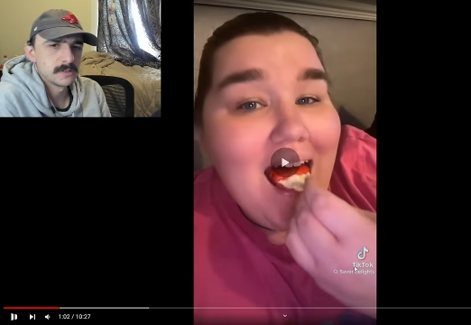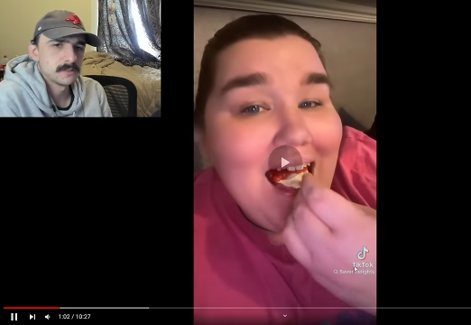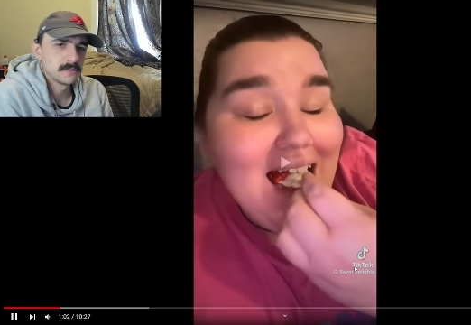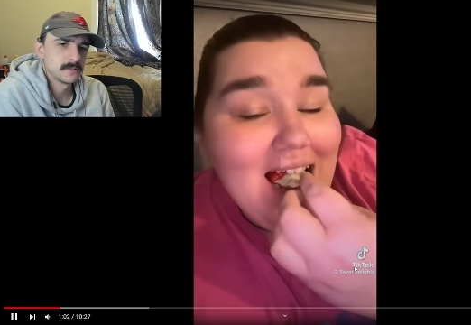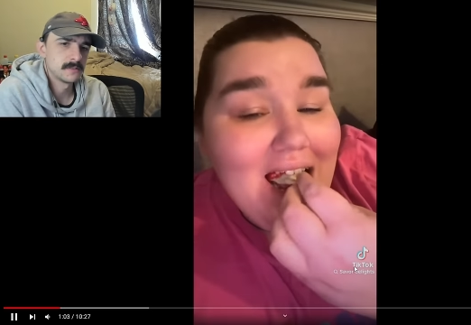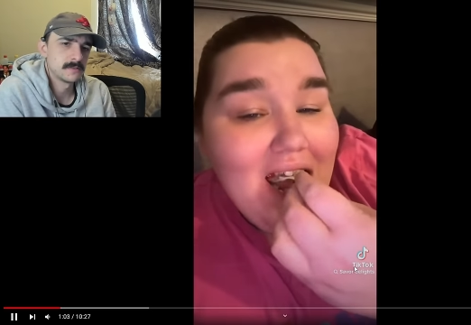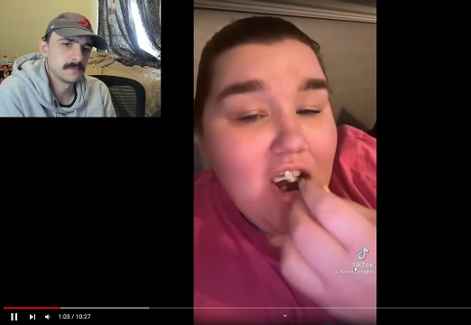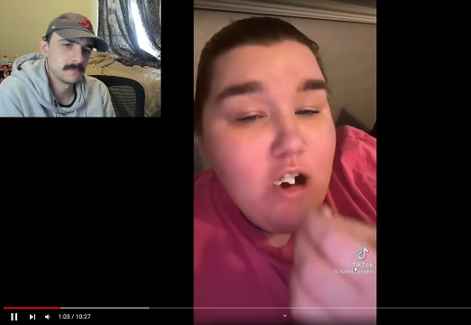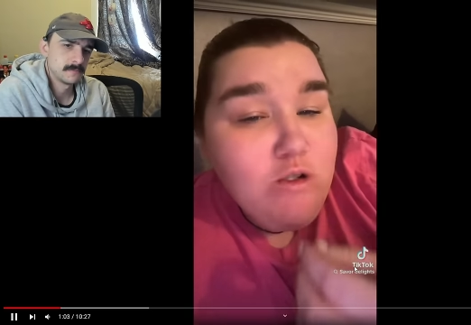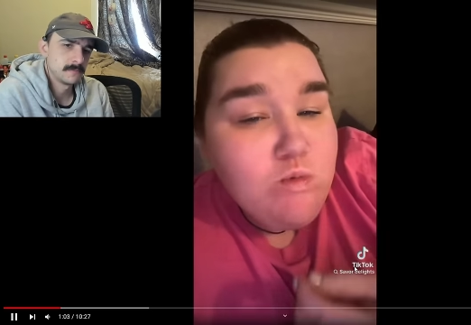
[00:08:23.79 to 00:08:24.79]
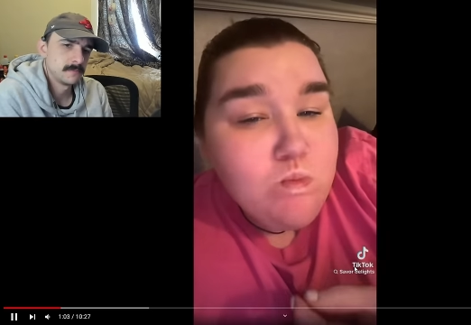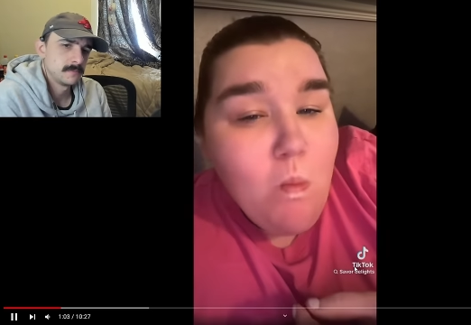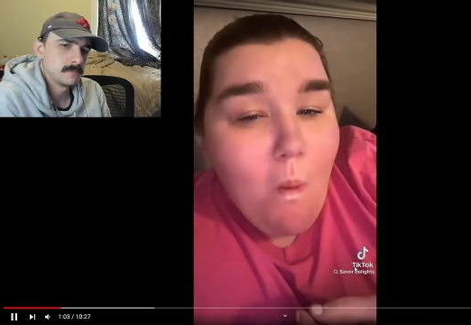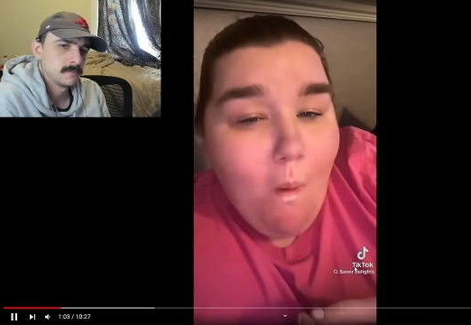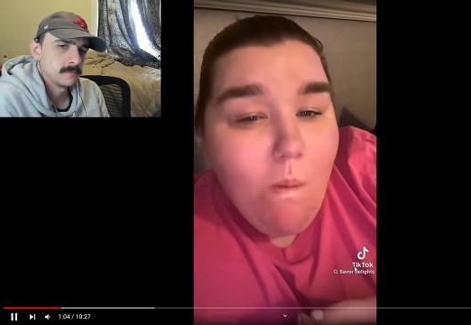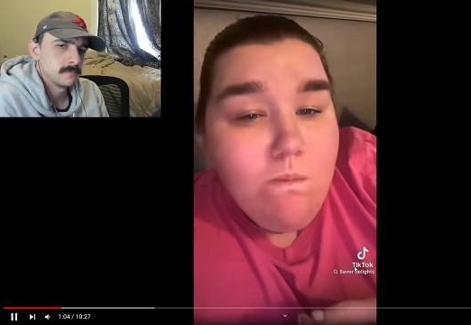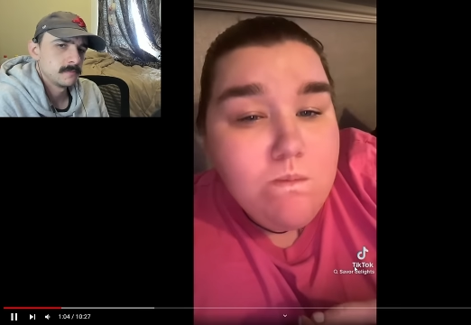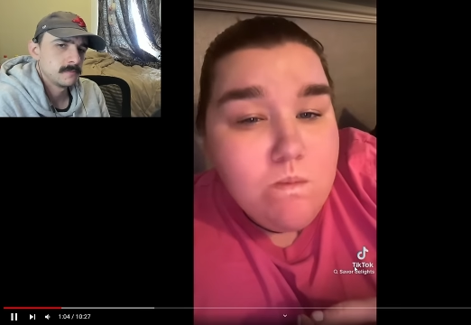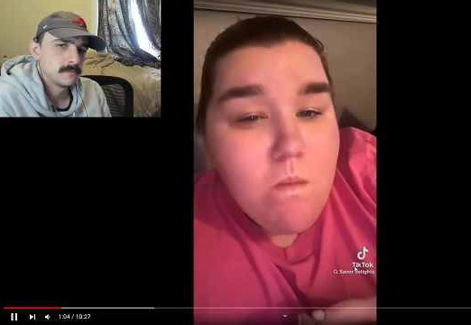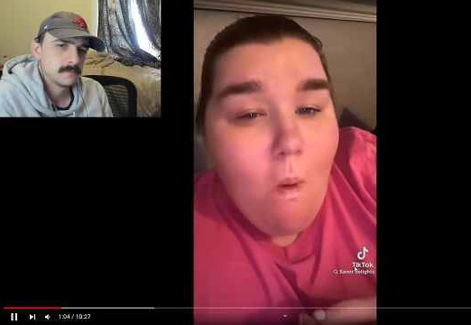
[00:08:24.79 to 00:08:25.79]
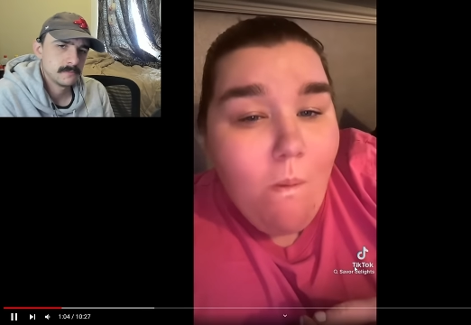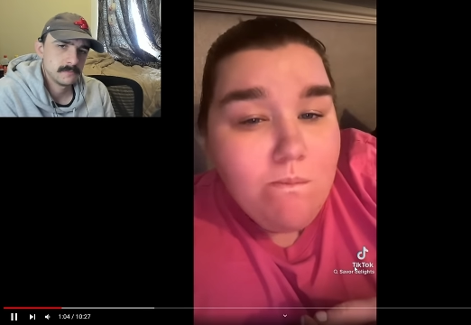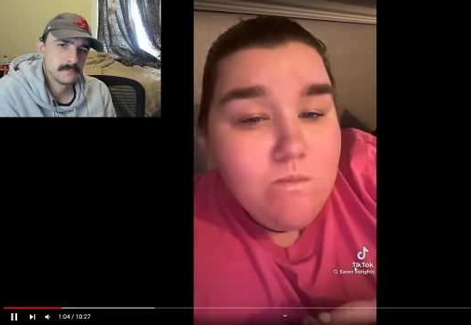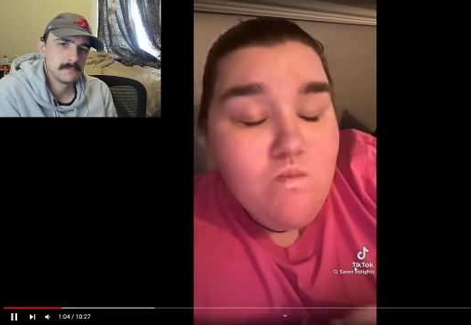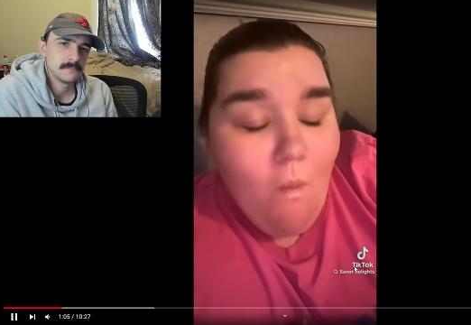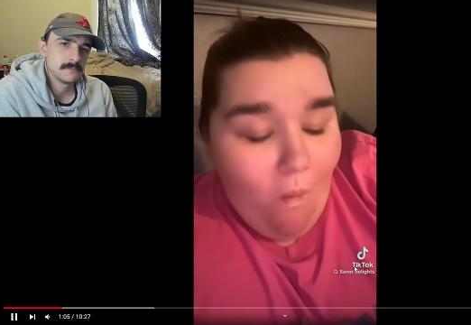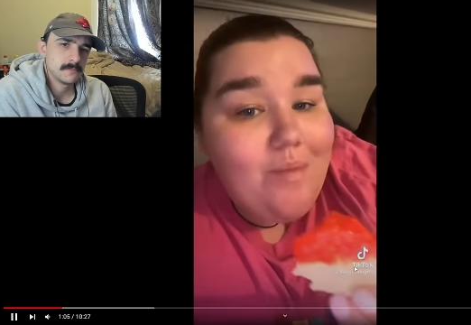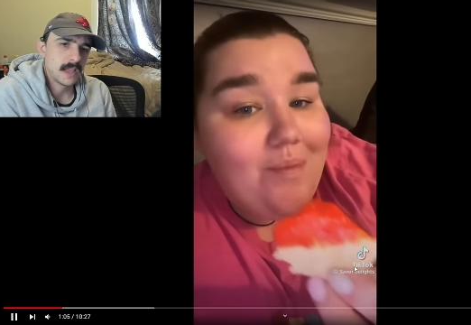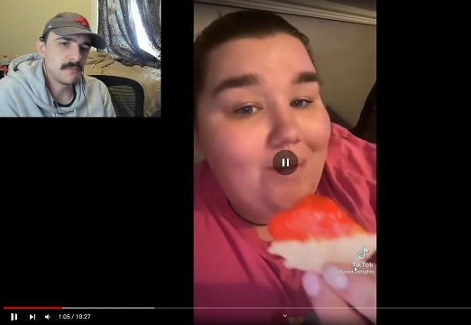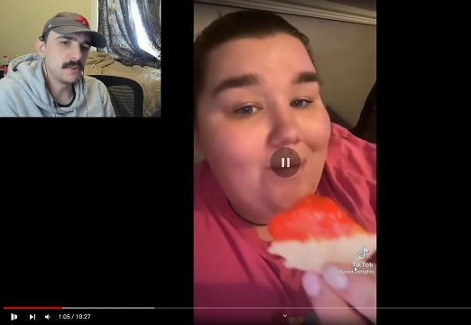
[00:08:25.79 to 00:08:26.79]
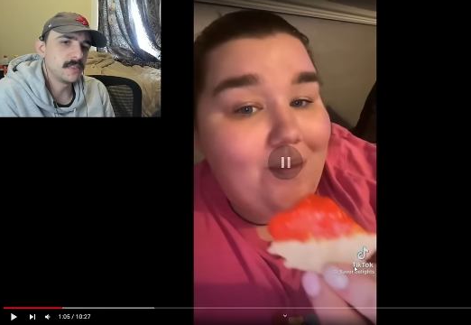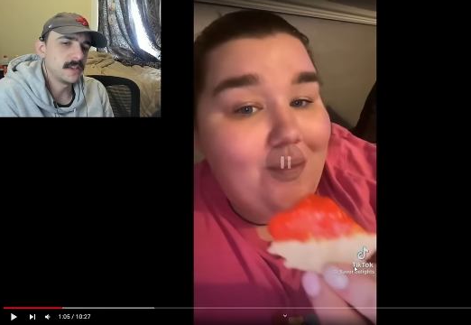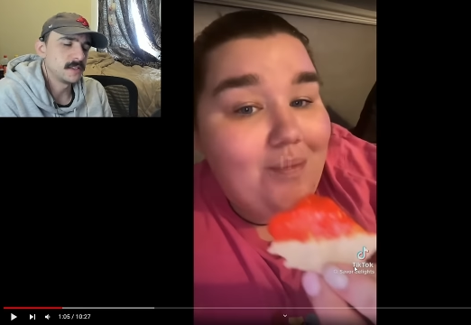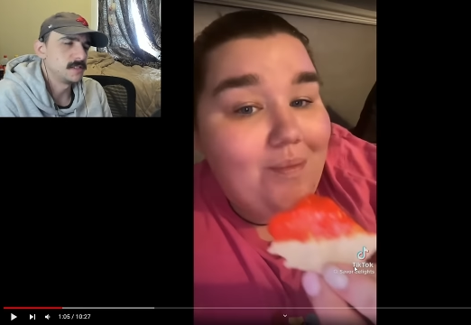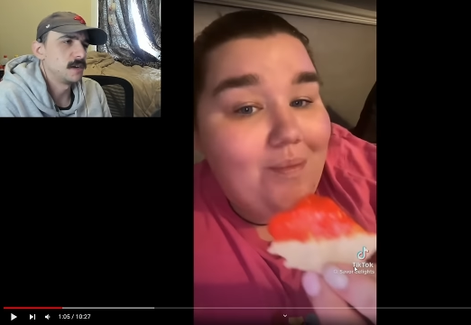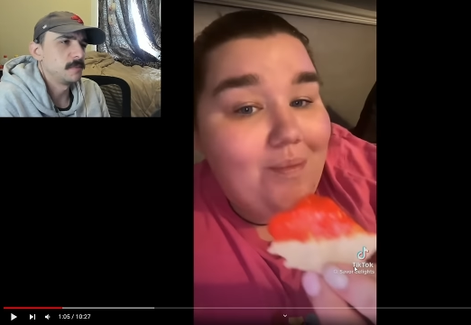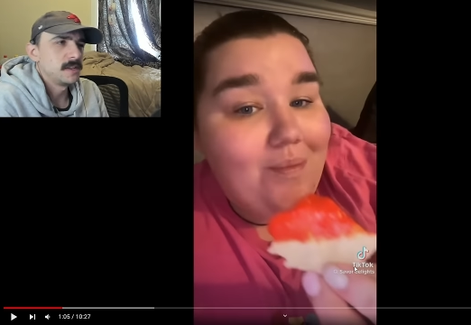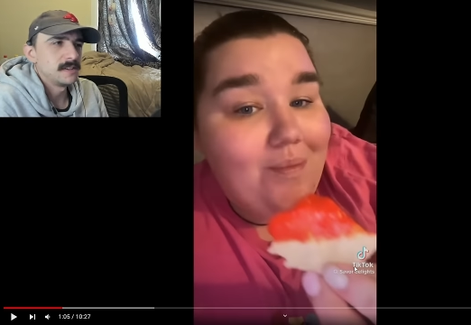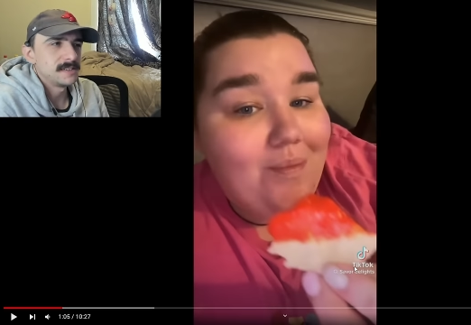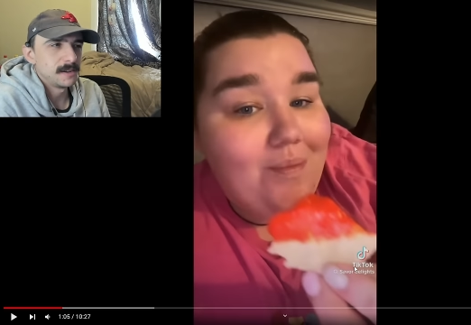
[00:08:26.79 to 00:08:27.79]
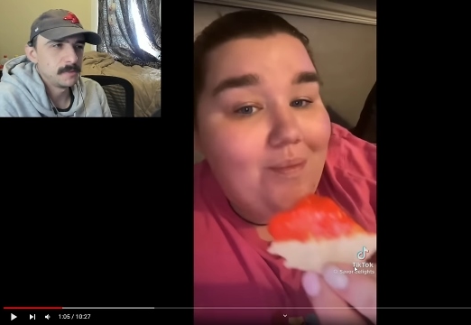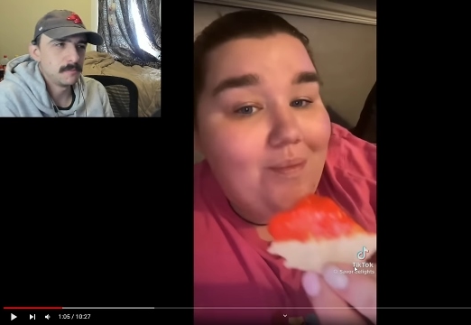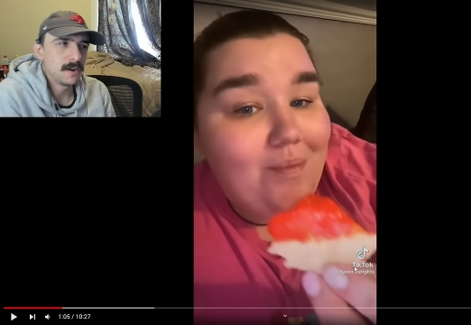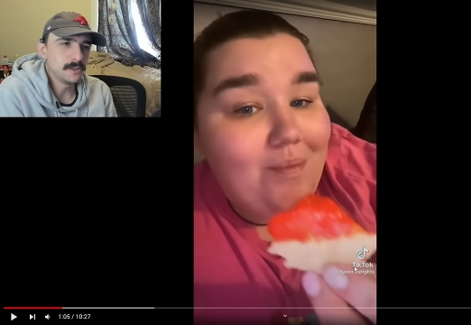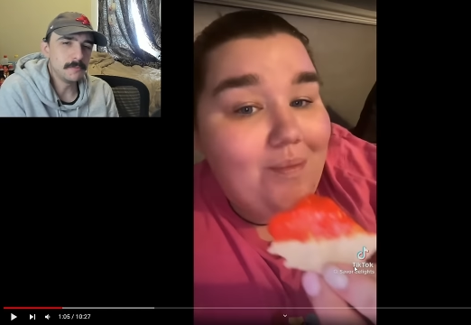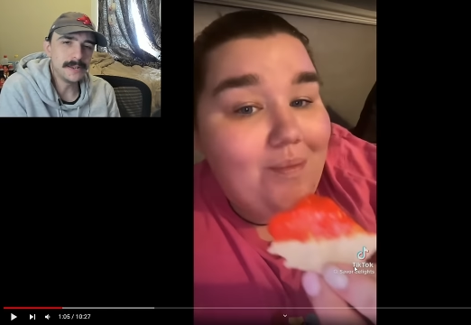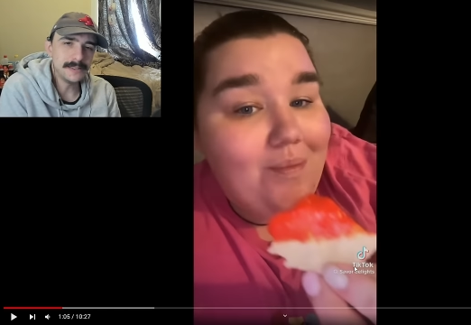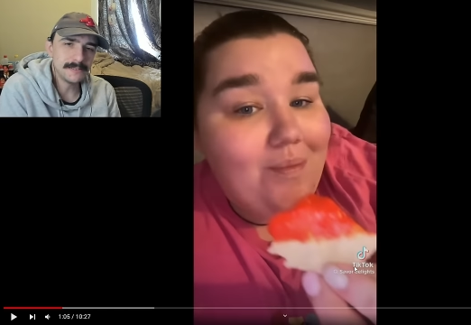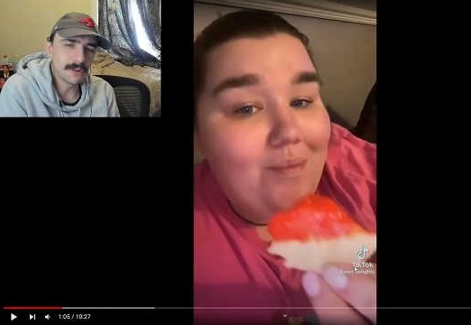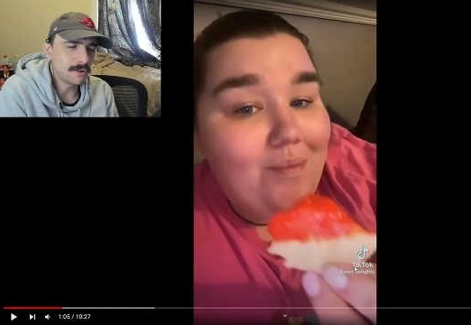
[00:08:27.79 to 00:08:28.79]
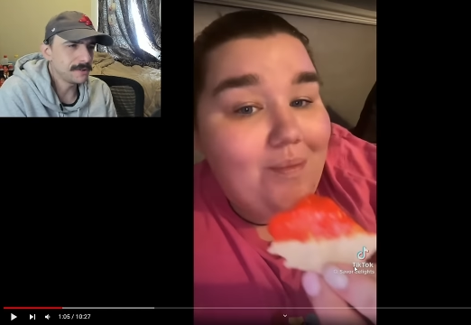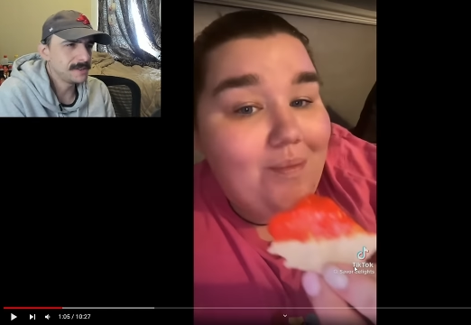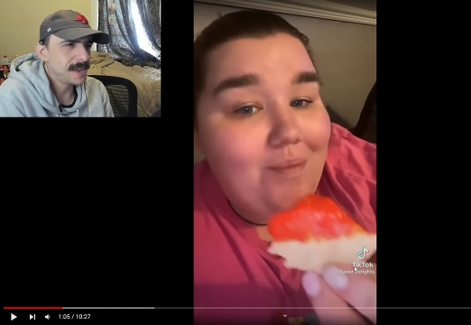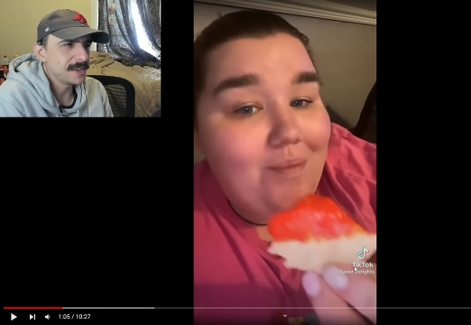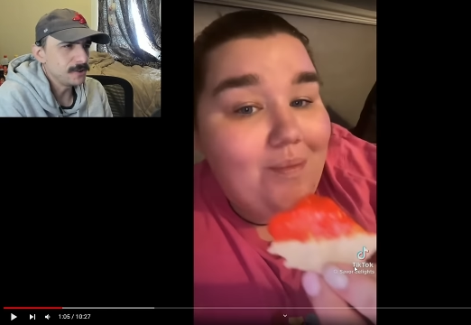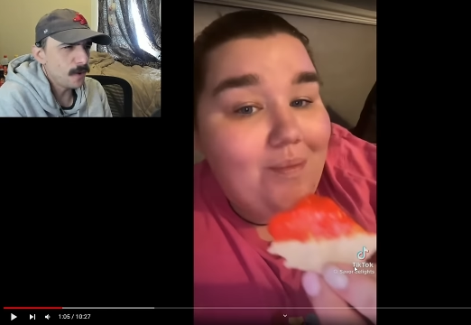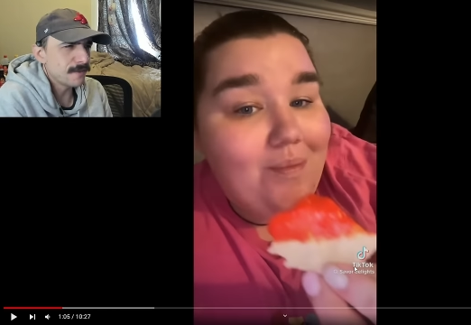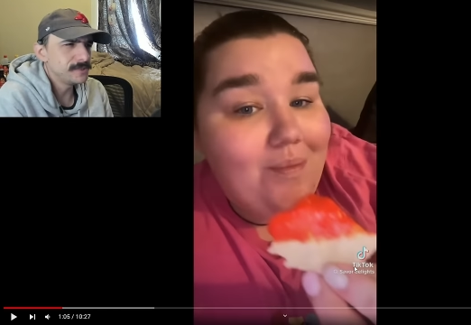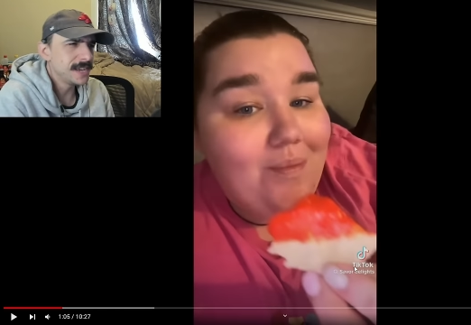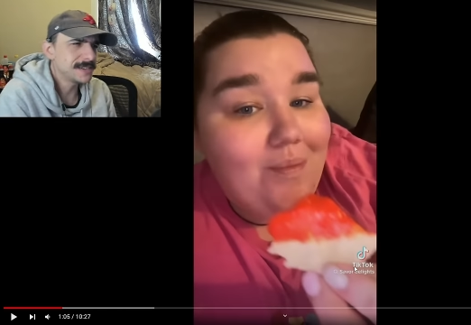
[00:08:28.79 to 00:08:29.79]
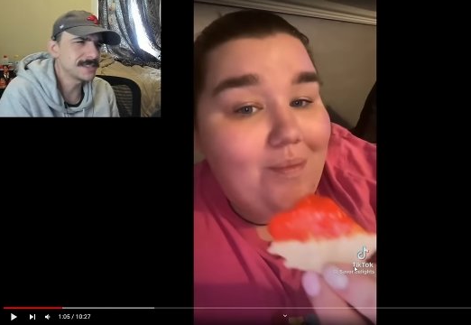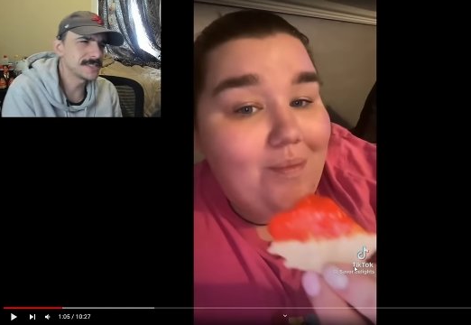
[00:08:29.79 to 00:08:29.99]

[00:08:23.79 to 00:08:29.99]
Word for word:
Speaker 1: Very yummy, yummy, yummy
Speaker 2: in my tummy.
Speaker 1: Big Everything is yummy in your tummy, bro. You've been eating all day. You have yet to